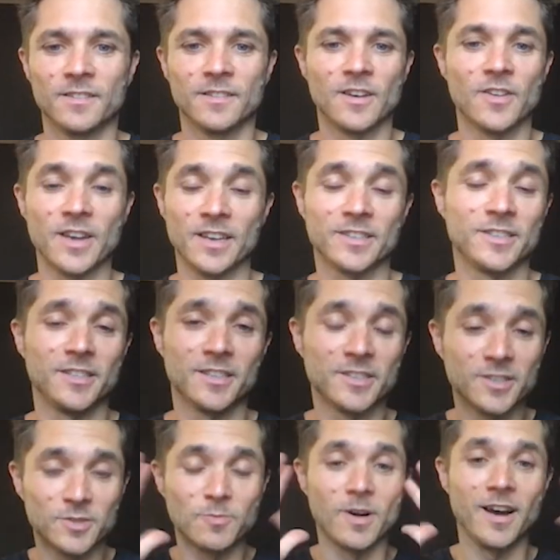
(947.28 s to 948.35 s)
see, this
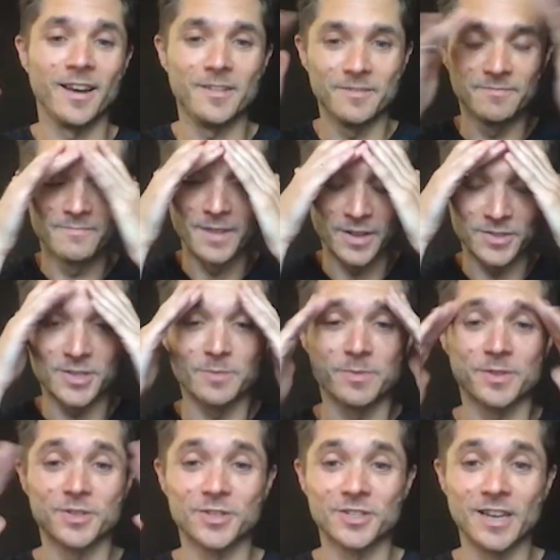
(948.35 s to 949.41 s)
is why MailChimp
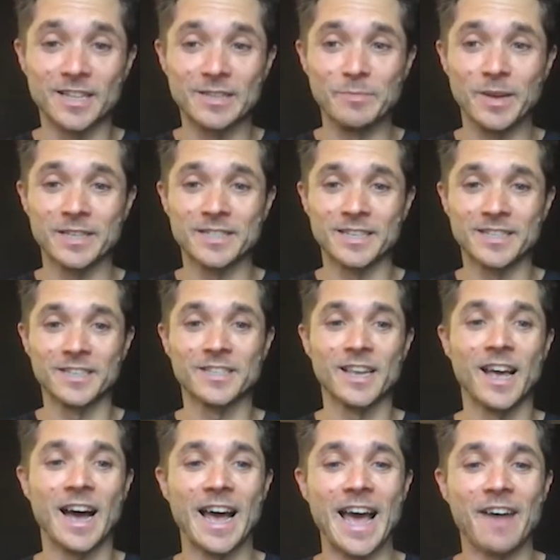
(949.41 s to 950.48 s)
is just not the best at this.
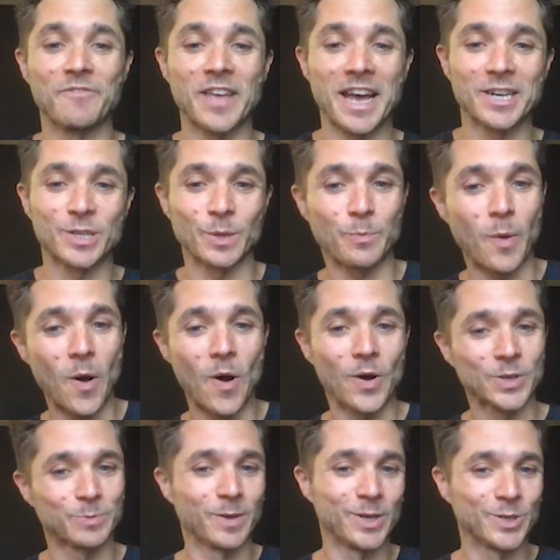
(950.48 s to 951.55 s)
I have to actually pause
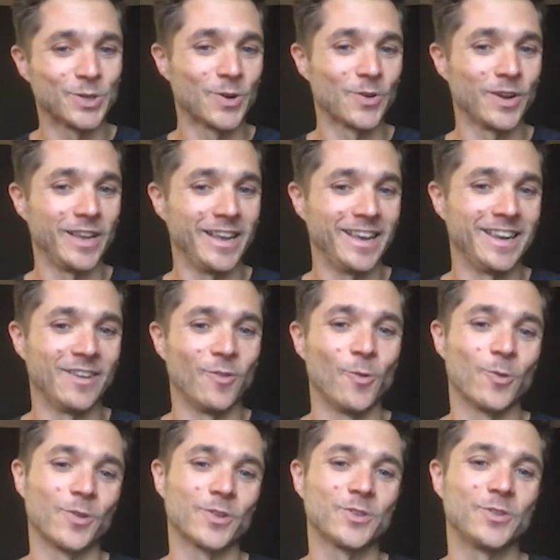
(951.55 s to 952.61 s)
my journey in
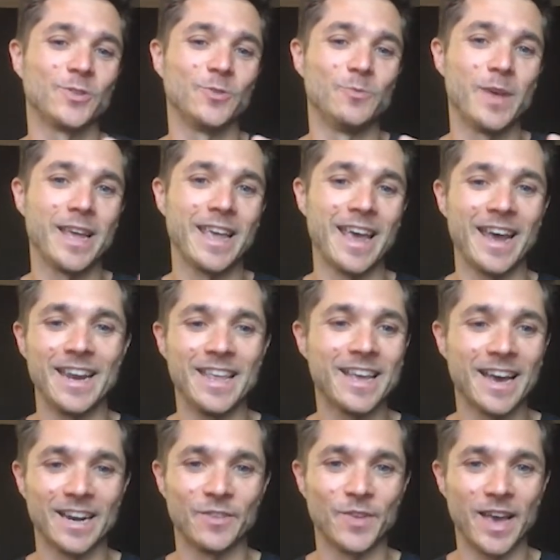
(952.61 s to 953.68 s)
order to make any
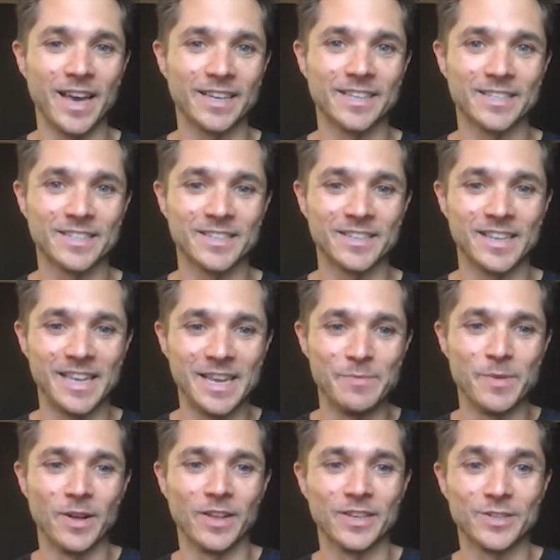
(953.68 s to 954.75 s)
kind of edits to the
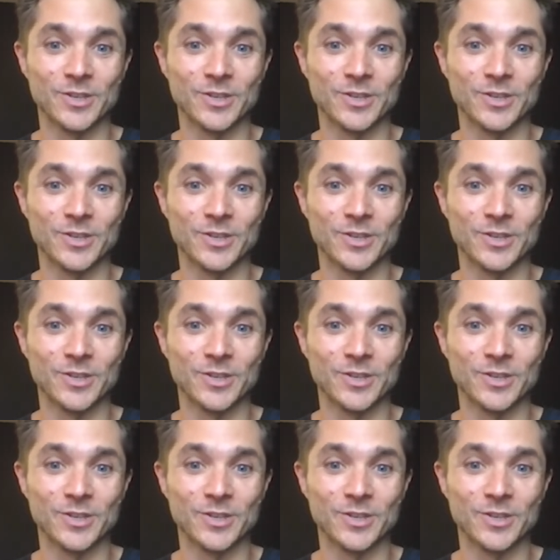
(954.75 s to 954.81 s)
email and to show